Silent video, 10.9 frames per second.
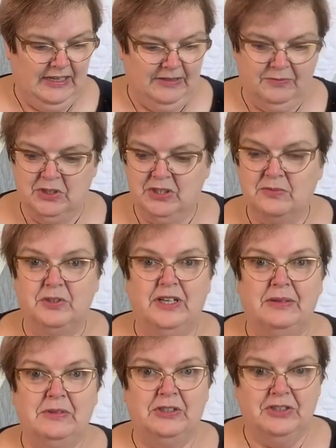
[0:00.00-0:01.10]
which is what
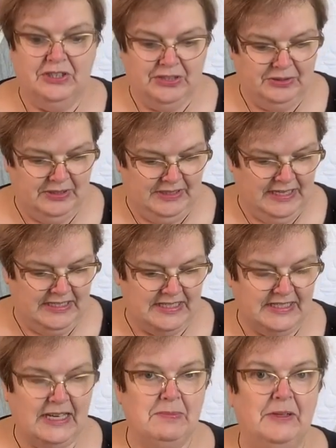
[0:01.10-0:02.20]
I'm going to do, and then
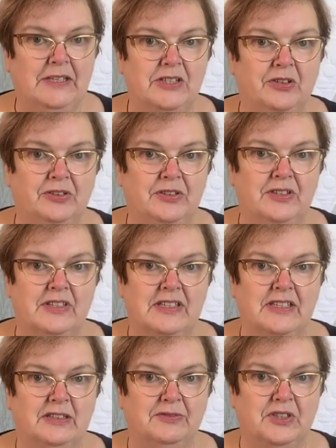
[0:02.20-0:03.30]
staple it onto the
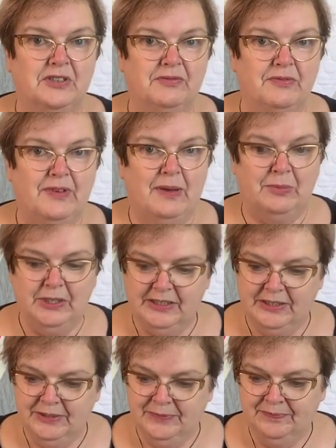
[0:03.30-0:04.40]
selvage of the
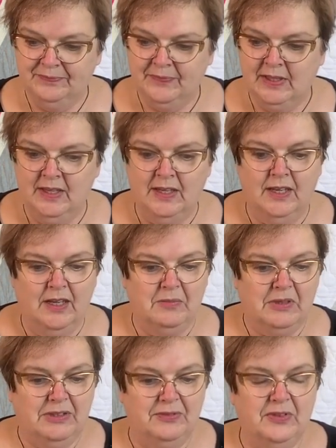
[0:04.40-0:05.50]
fabric.
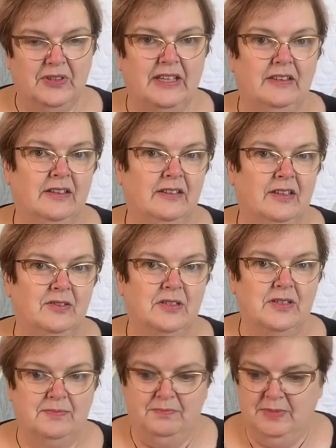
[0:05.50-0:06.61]
But if you think that
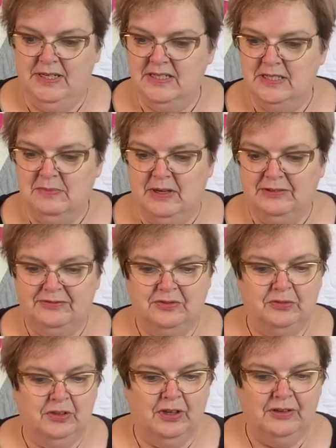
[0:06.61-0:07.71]
those pieces might
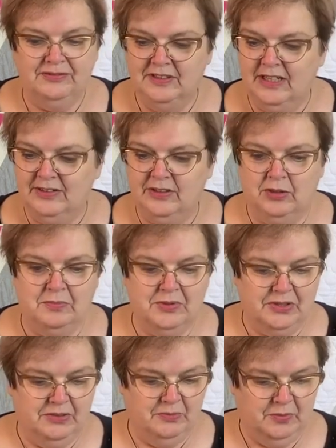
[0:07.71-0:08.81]
fall off, another
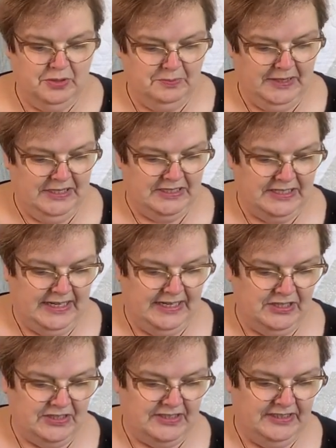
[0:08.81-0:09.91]
option would be to take
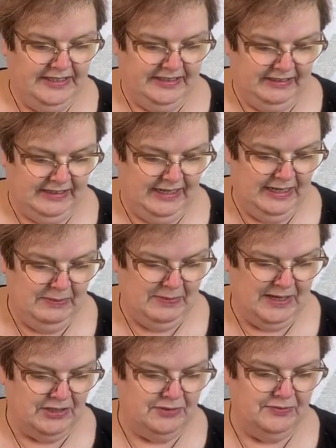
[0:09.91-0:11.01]
just a little clip
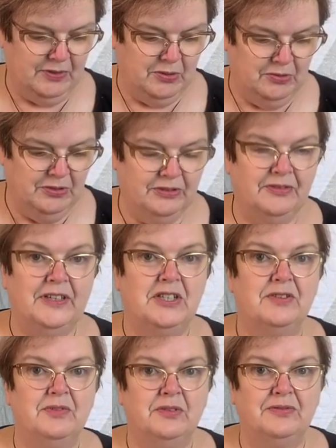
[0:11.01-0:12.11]
out of the corner of each
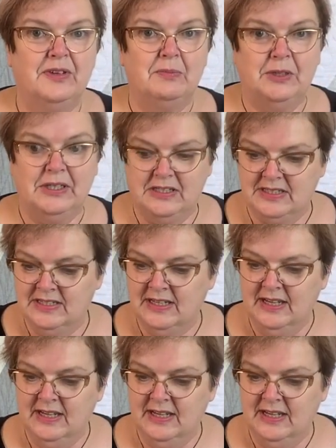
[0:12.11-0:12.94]
of your fabrics